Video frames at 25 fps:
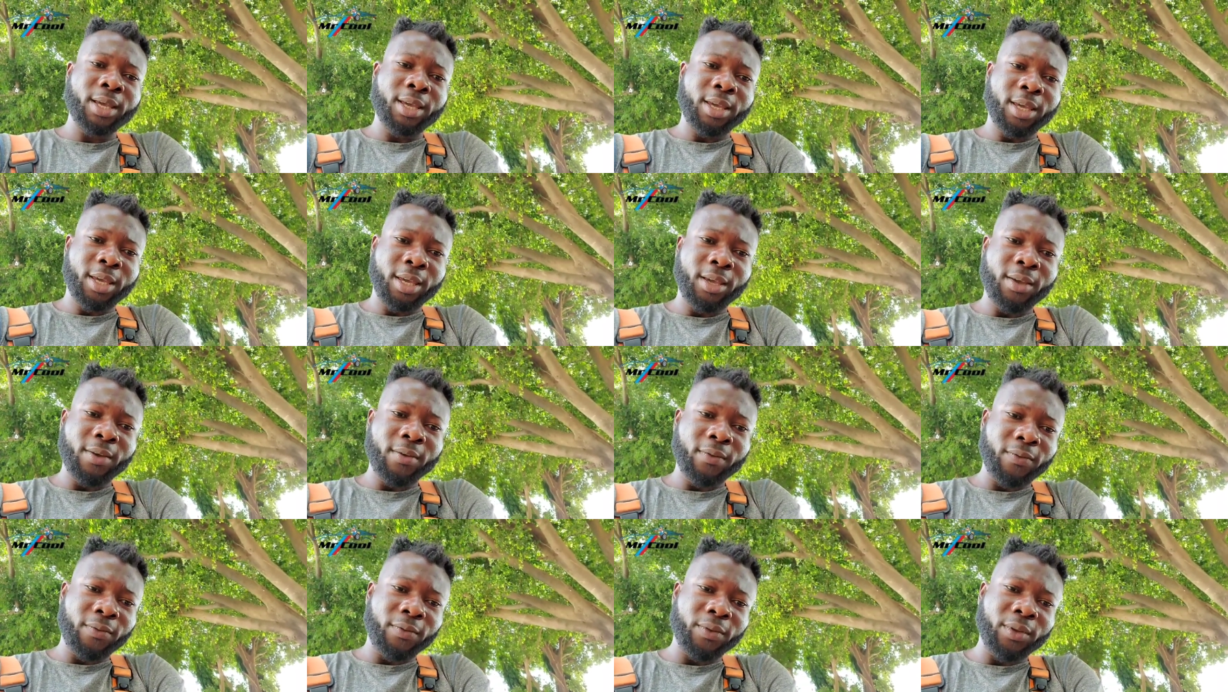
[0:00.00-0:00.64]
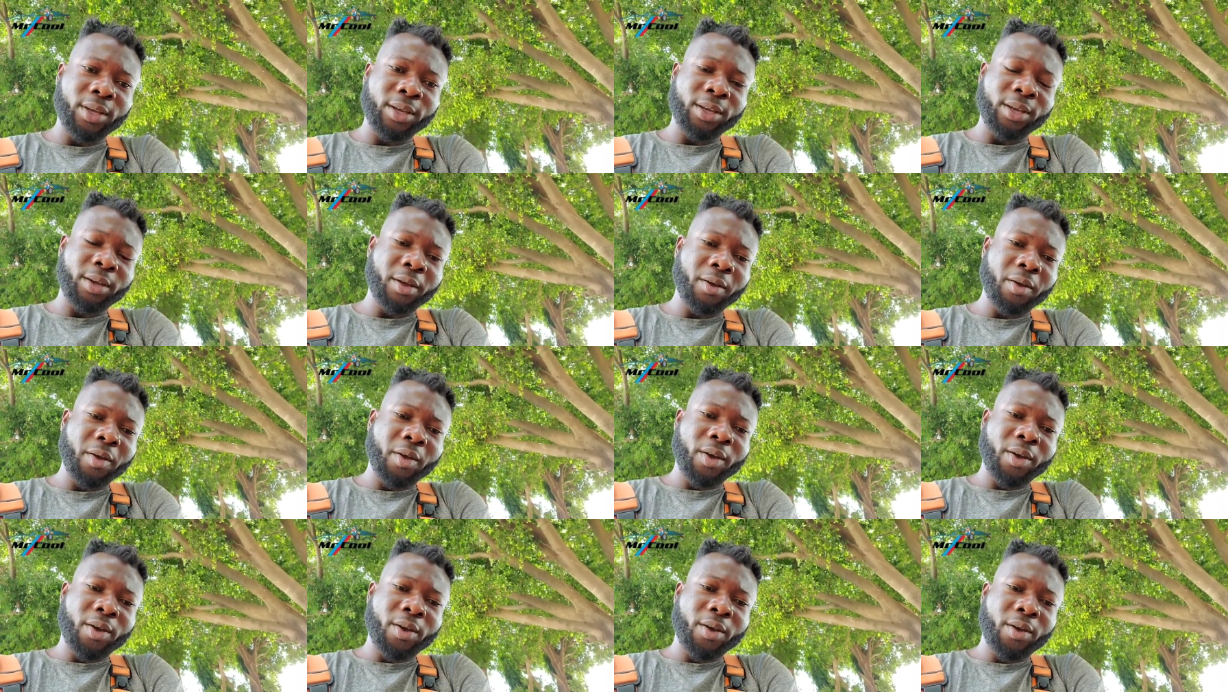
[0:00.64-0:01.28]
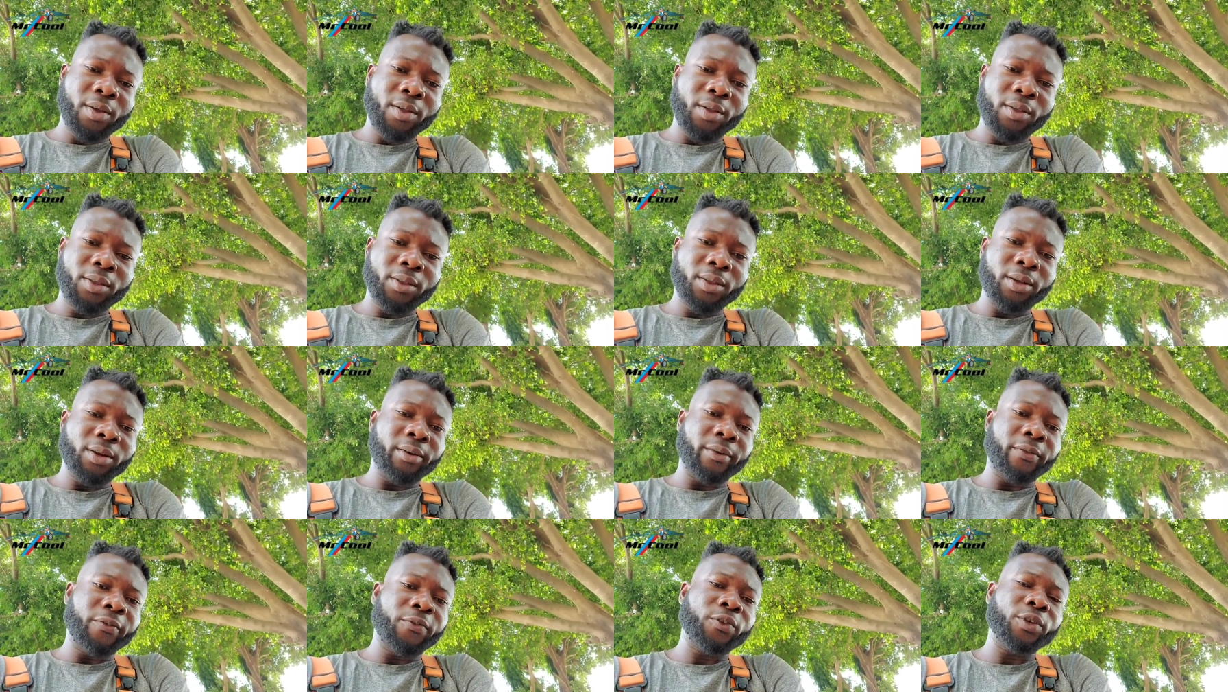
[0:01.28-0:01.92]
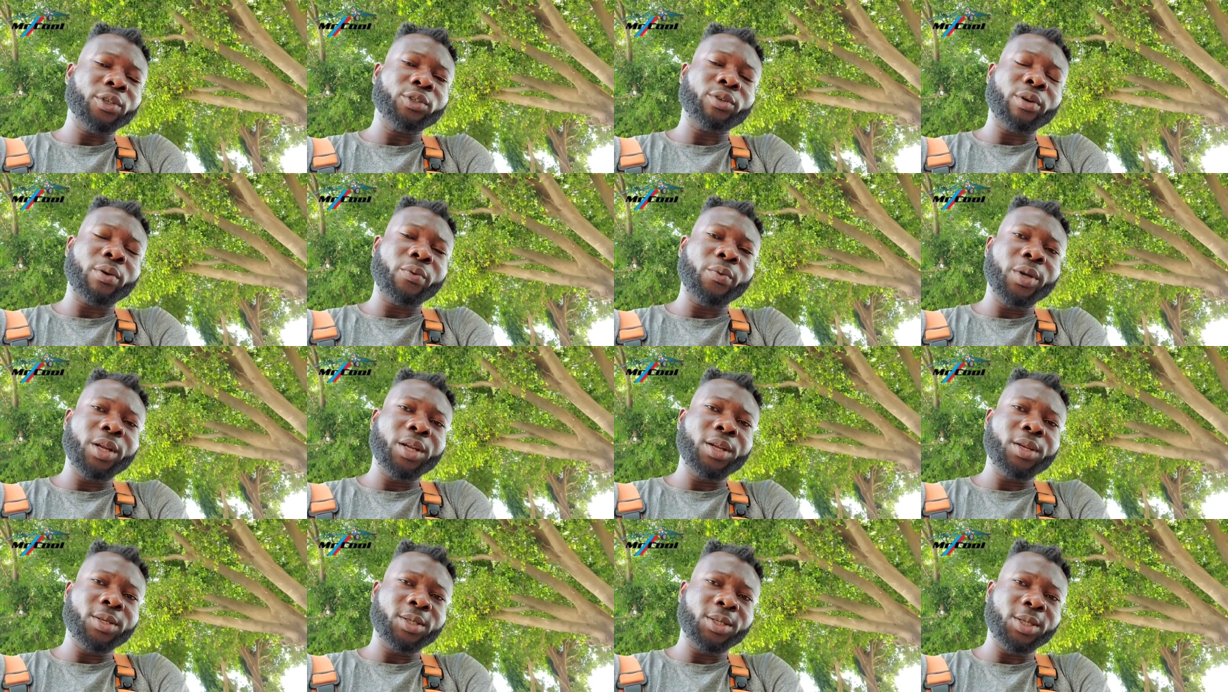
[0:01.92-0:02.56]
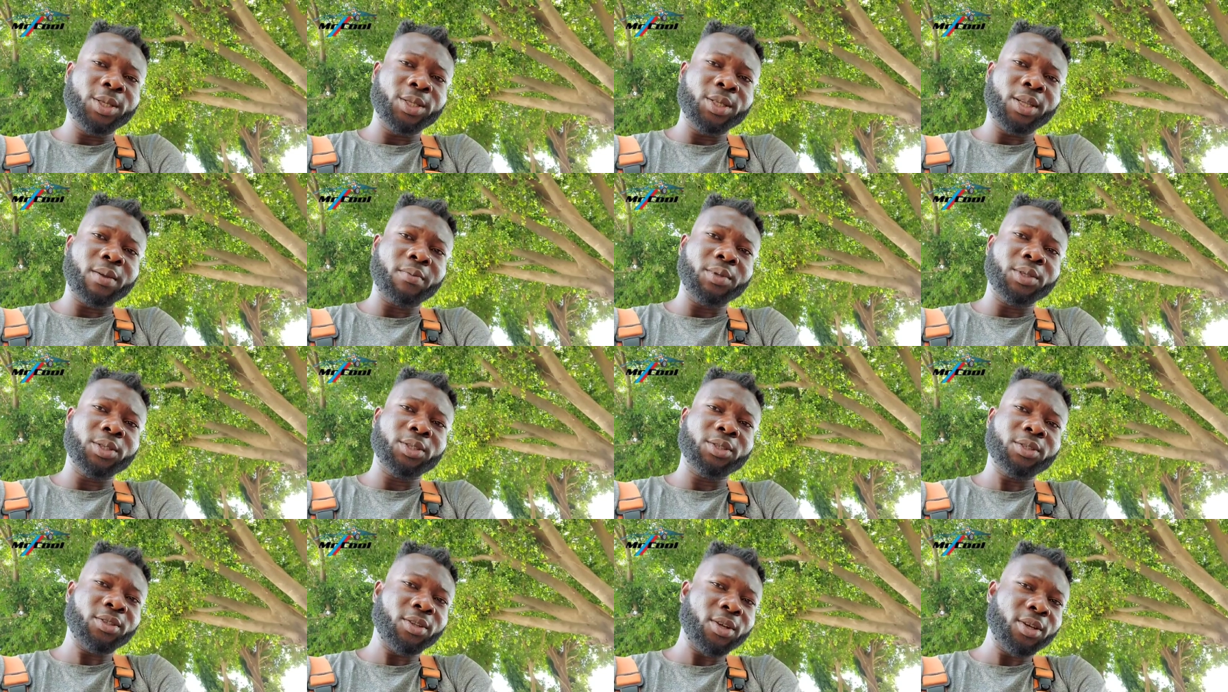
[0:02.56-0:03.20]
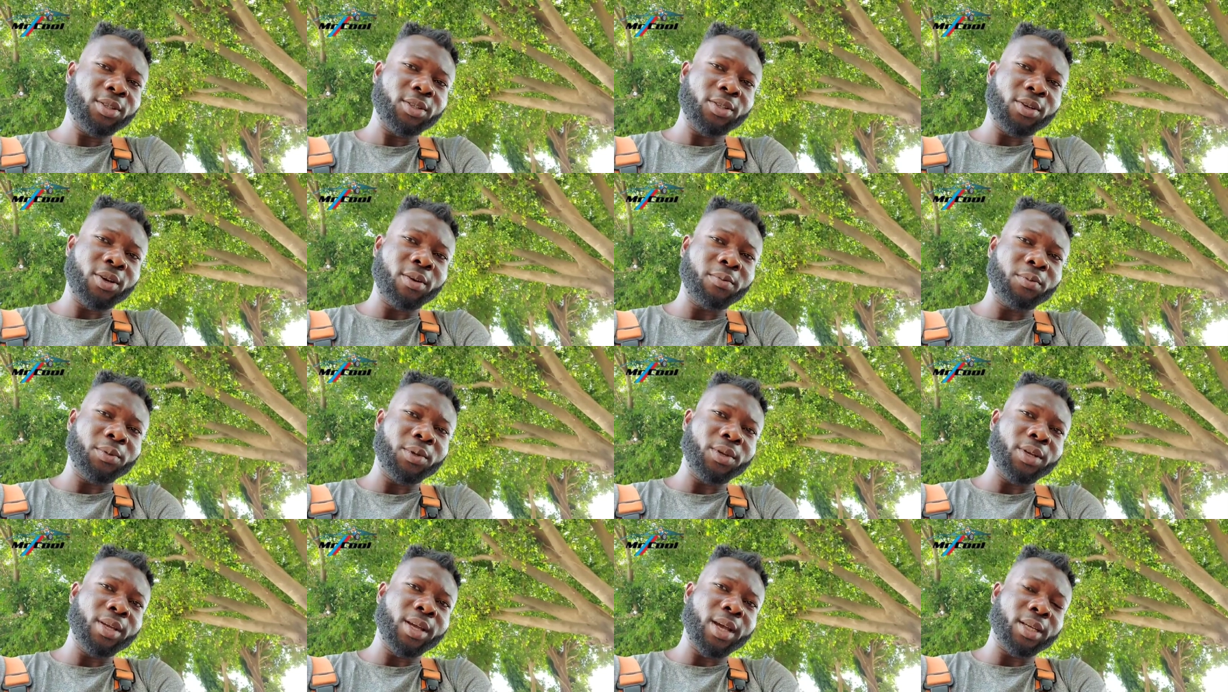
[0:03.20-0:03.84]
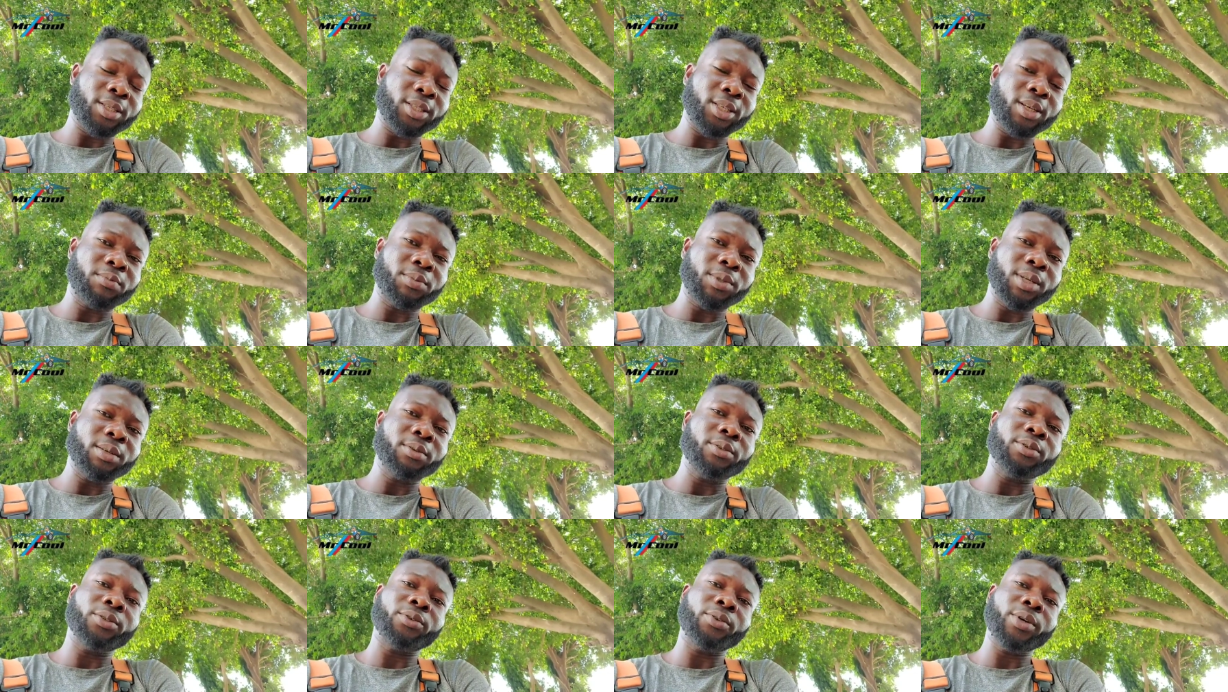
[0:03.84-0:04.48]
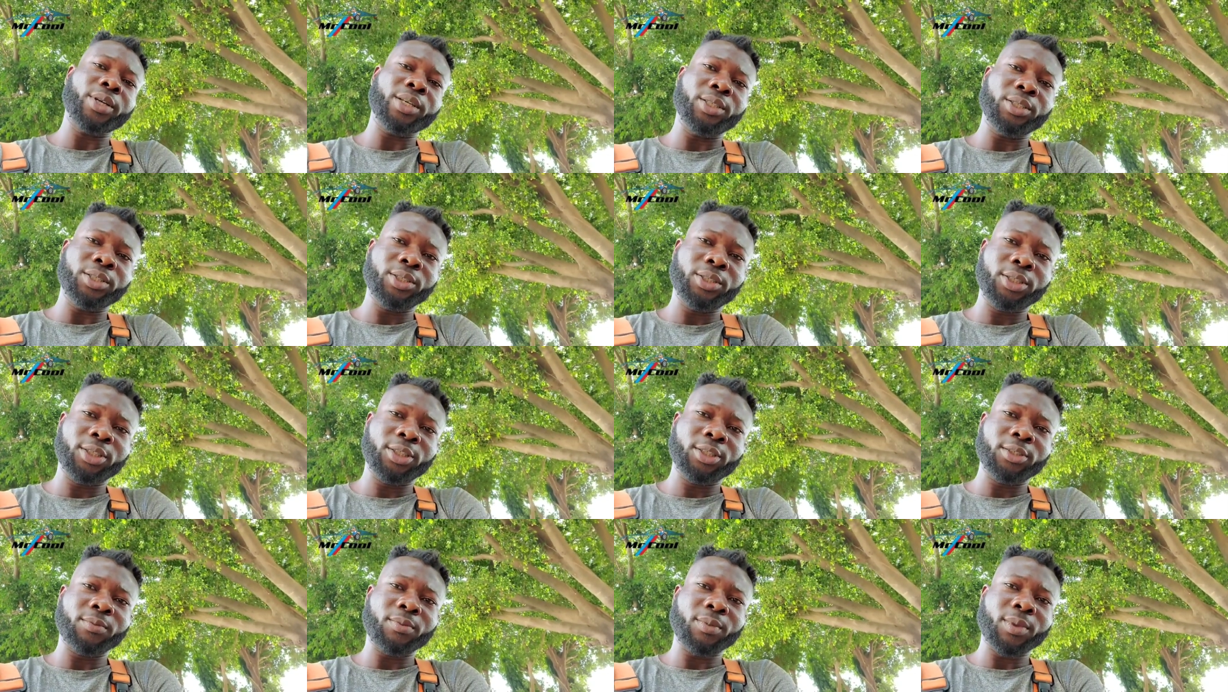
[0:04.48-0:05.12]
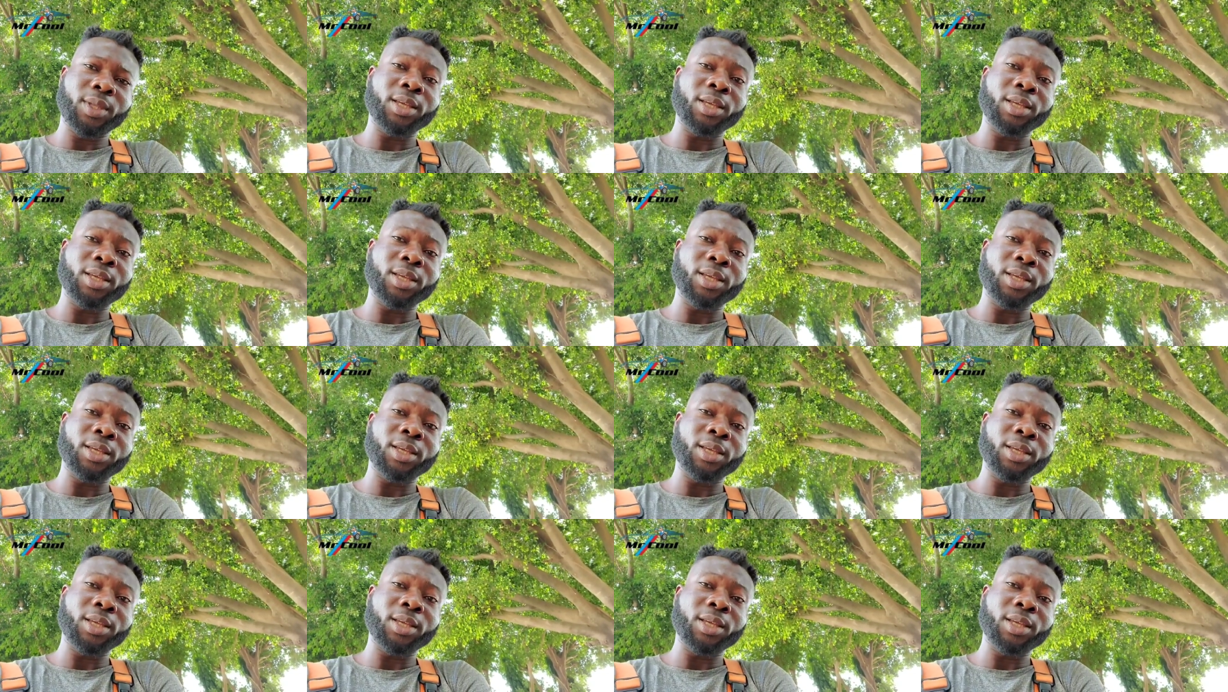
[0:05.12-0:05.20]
if the refrigerant within the system is not up to the accepted range